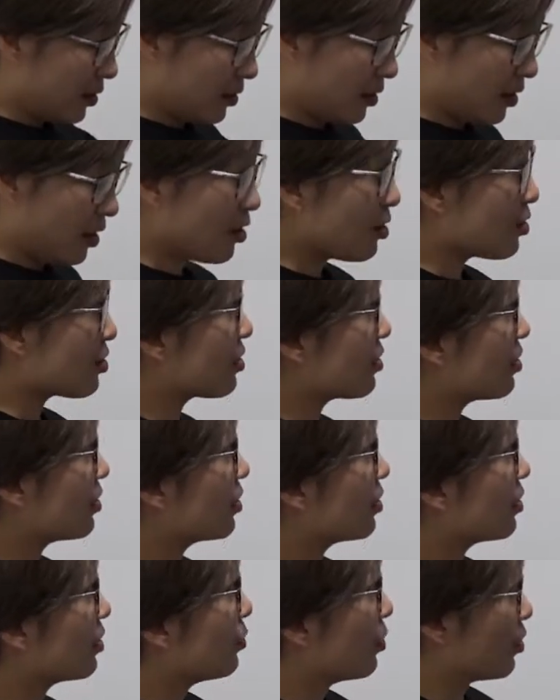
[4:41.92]
This
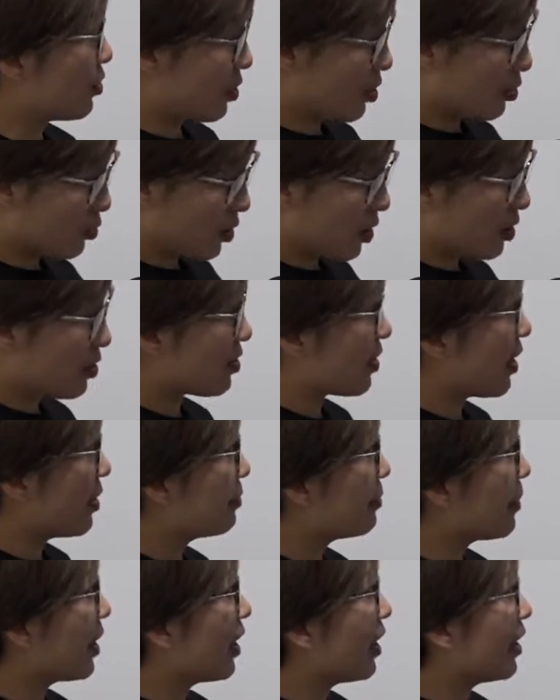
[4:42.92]
research is
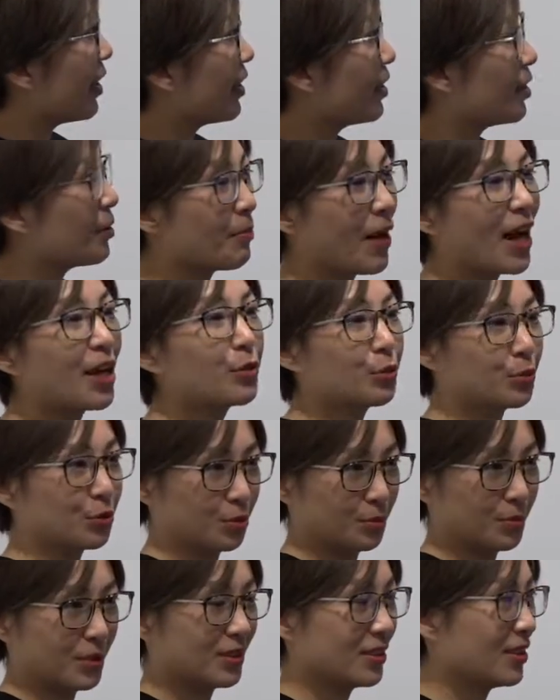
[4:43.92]
done by my
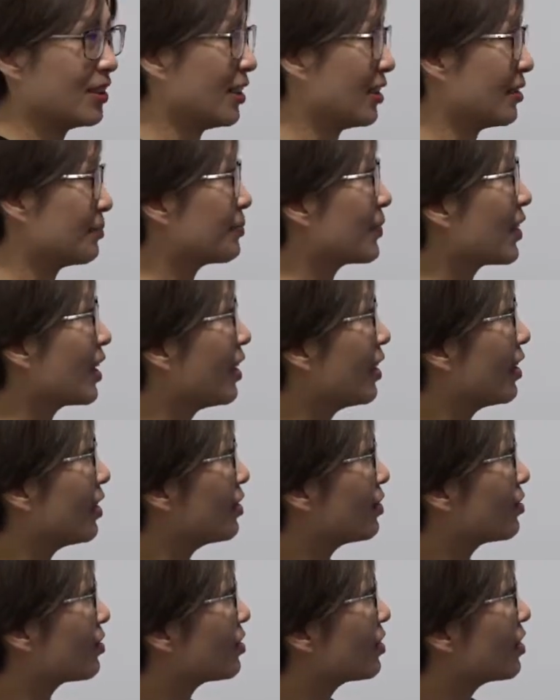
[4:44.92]
group. Yeah,
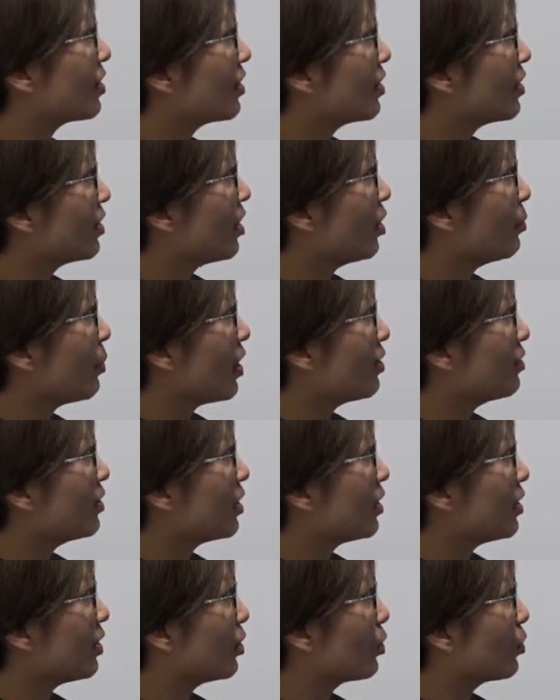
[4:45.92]
it's about
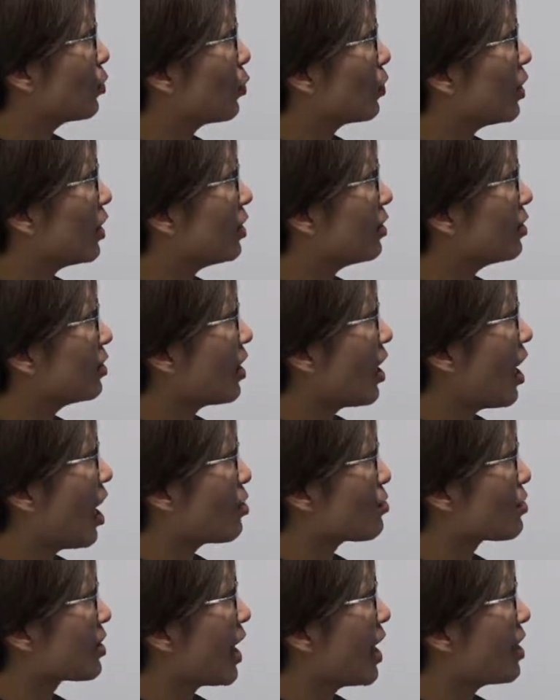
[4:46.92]
the
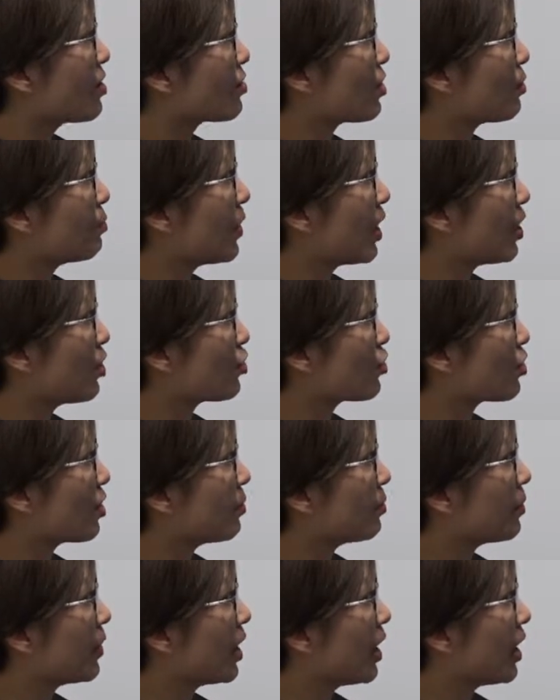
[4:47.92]
greenhouse gas
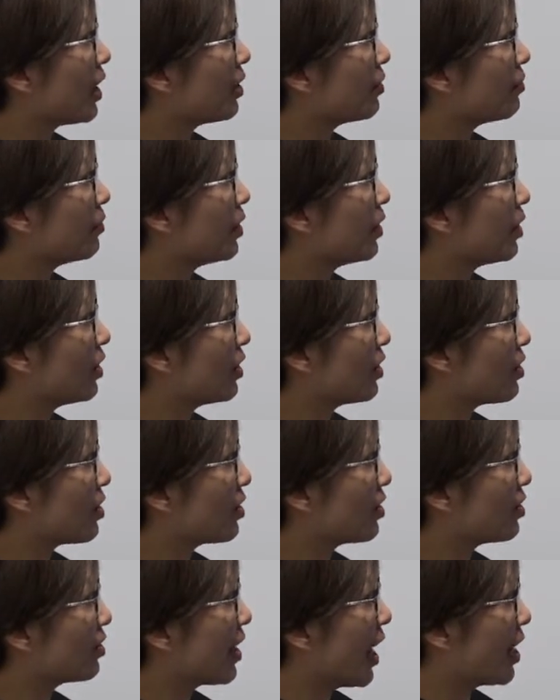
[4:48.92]
emission in
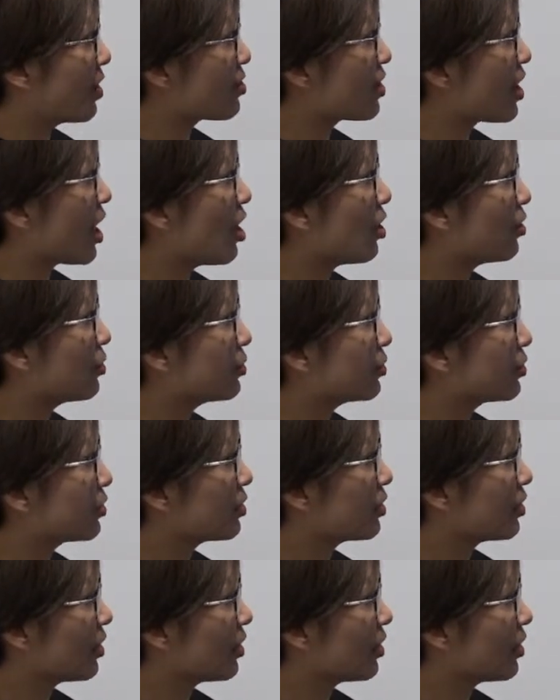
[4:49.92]
the textile